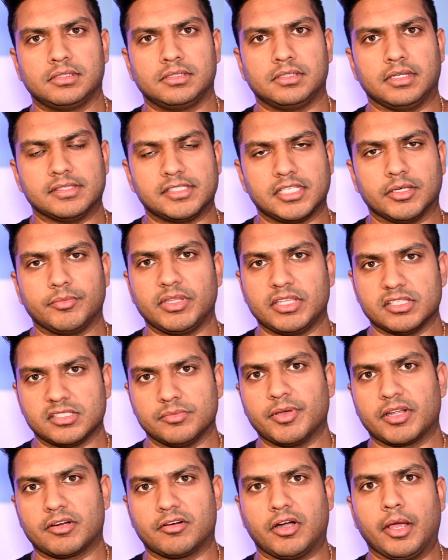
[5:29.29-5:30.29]
and tell me there's a
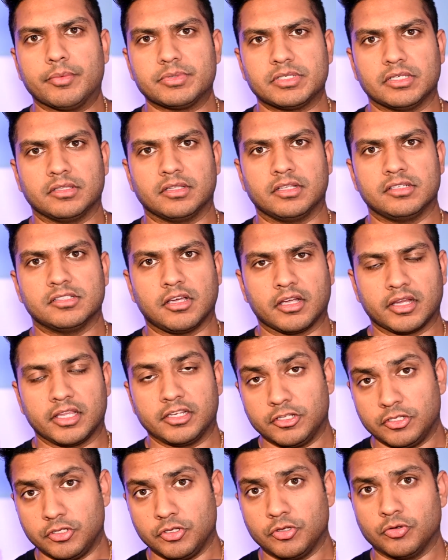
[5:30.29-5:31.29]
better option than talking to
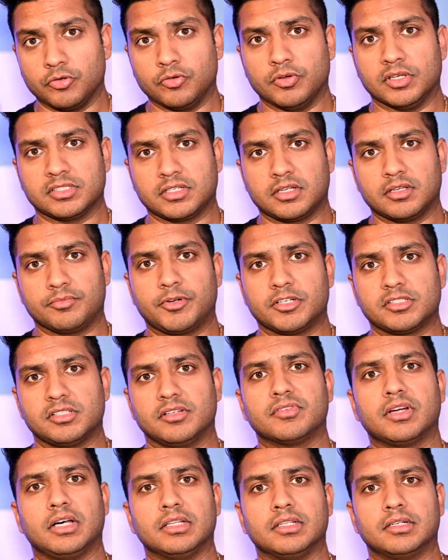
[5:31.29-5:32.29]
you as a person
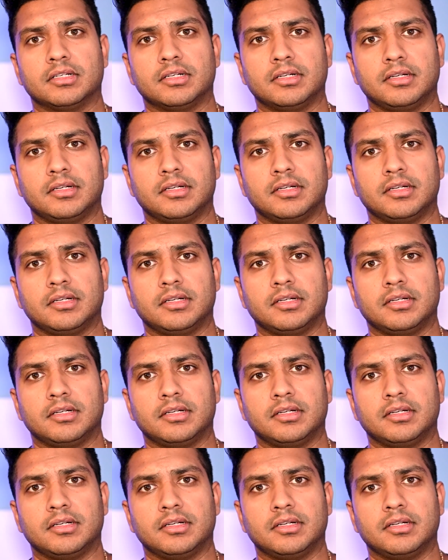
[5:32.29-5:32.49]
of color.